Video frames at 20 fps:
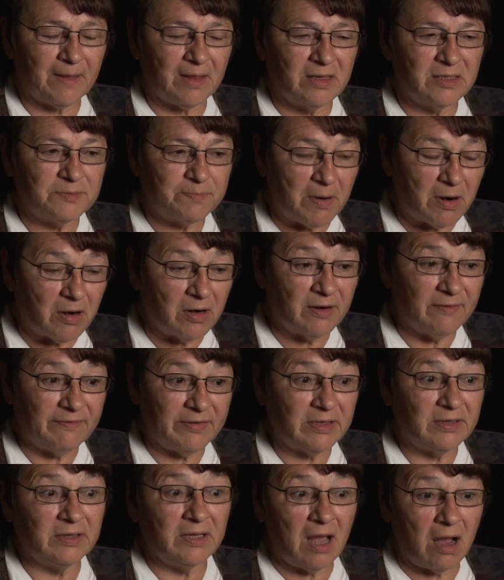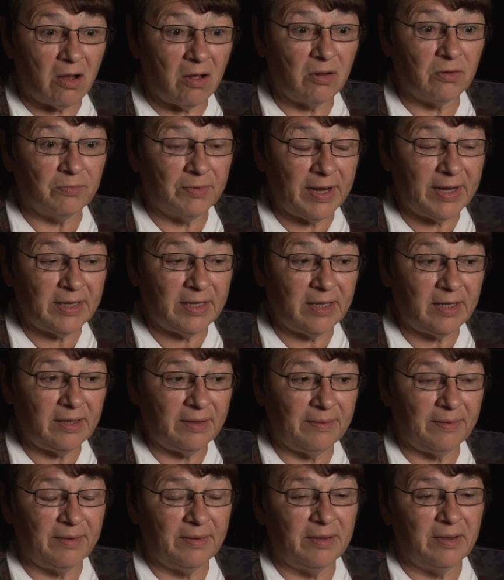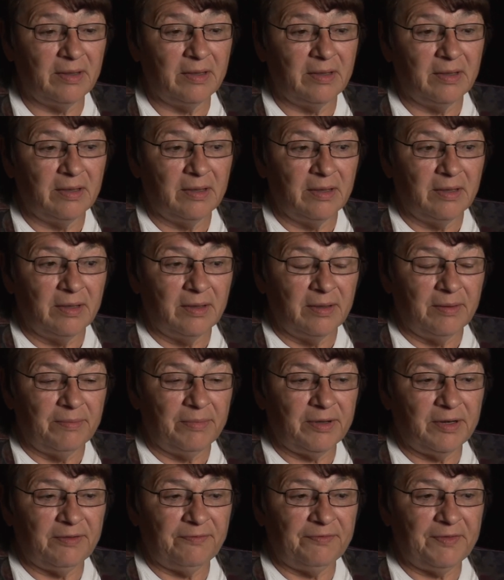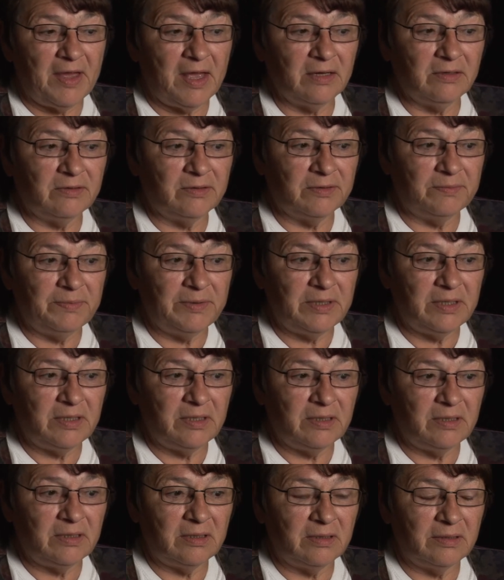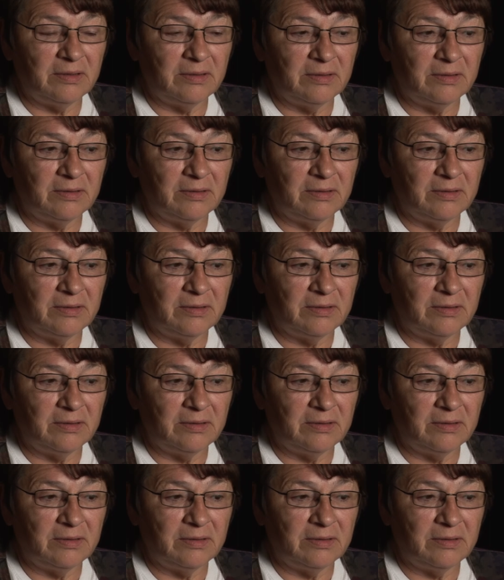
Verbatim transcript: is part of it already but if that could be